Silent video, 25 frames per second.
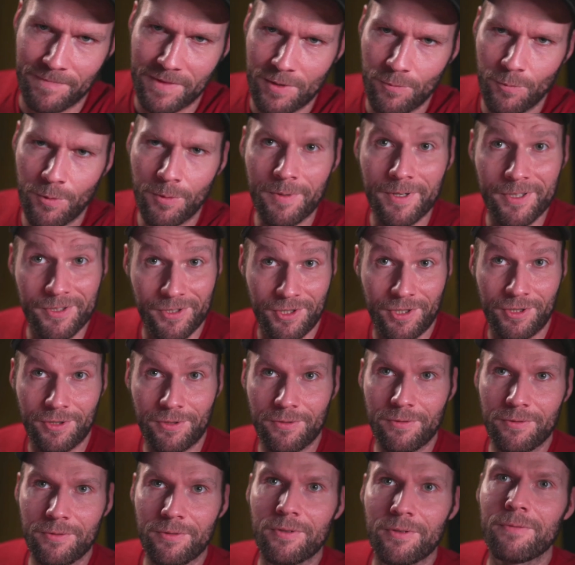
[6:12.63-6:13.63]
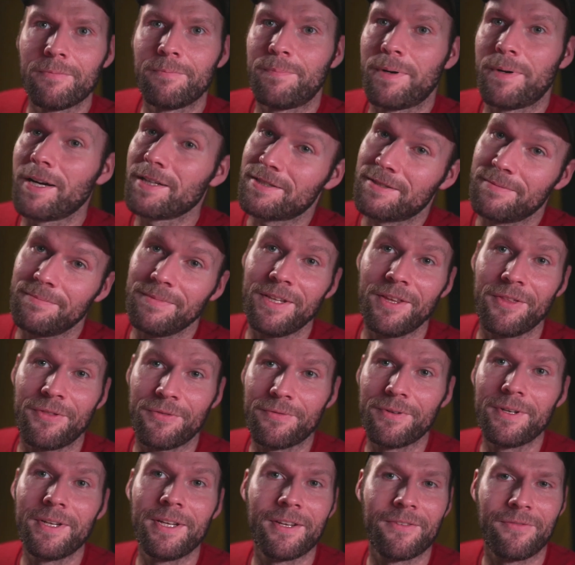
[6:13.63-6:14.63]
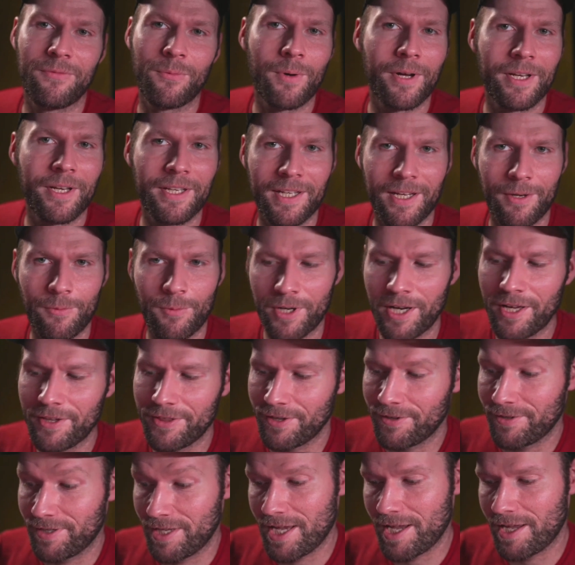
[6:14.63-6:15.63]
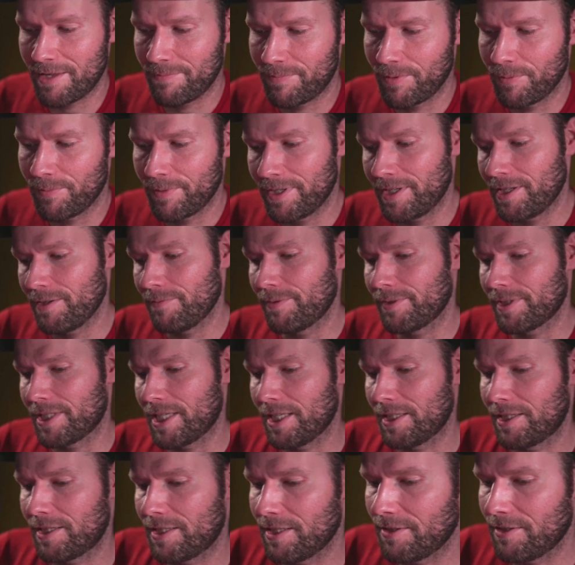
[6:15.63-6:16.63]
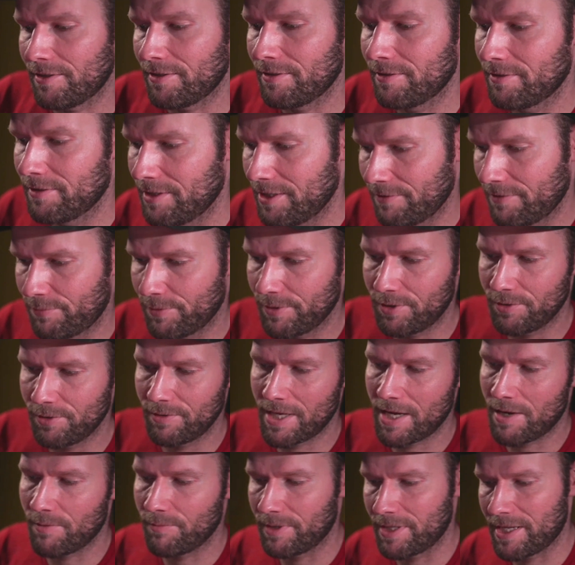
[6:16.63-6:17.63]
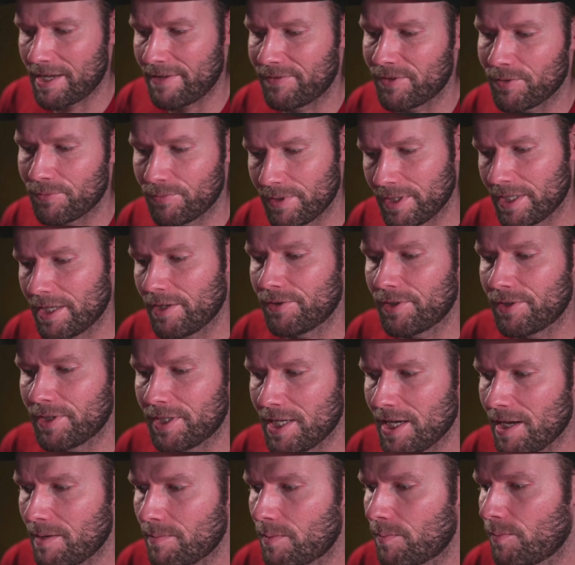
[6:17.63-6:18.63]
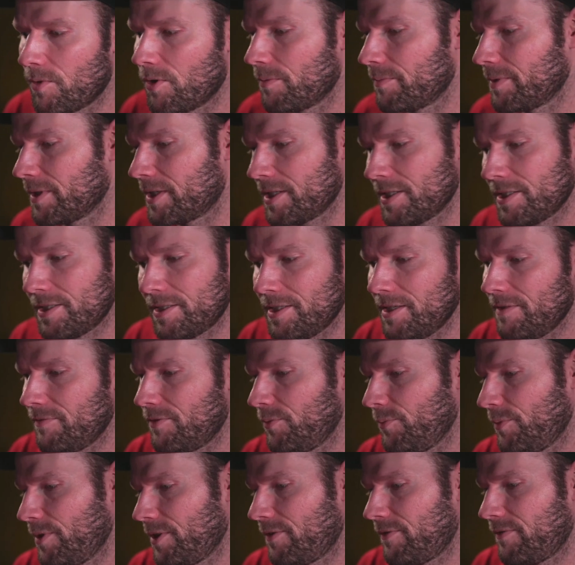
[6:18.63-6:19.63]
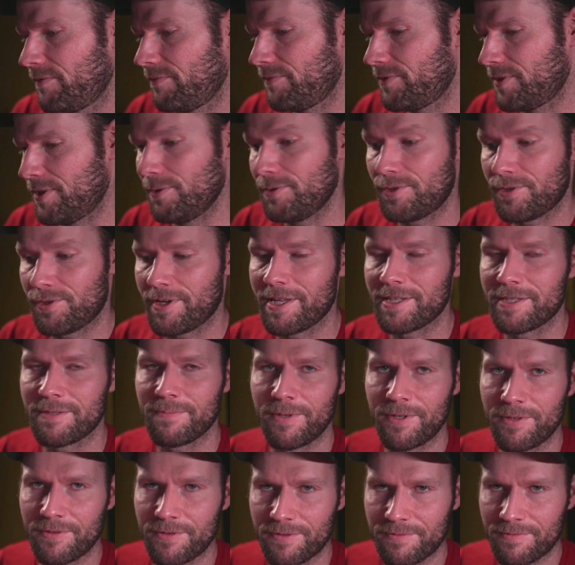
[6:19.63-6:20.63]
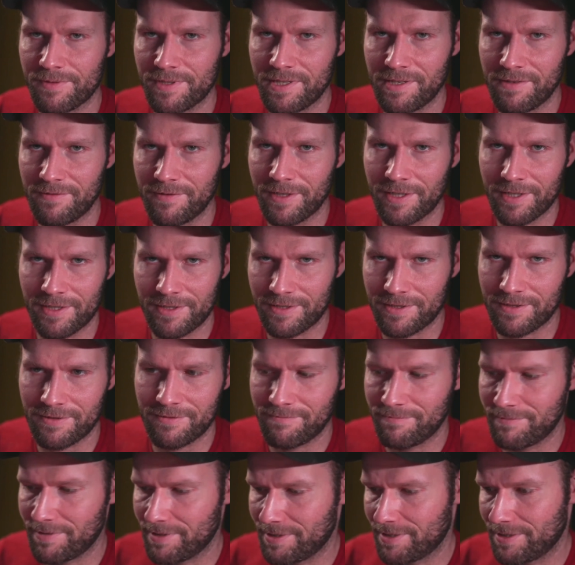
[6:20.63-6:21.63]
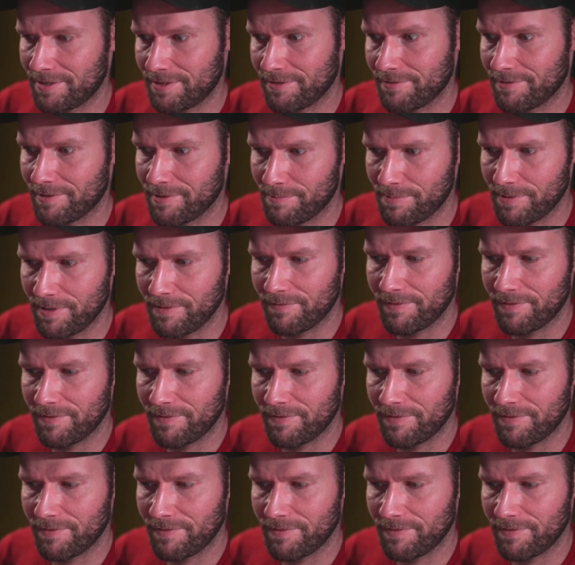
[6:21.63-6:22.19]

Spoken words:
We want 2, possibly 3 if one day. We're not there yet, but one day we'll get there. If we do that, we'll have to rig out the camera more, because even with 2 transmitters receiving, this is already beefy.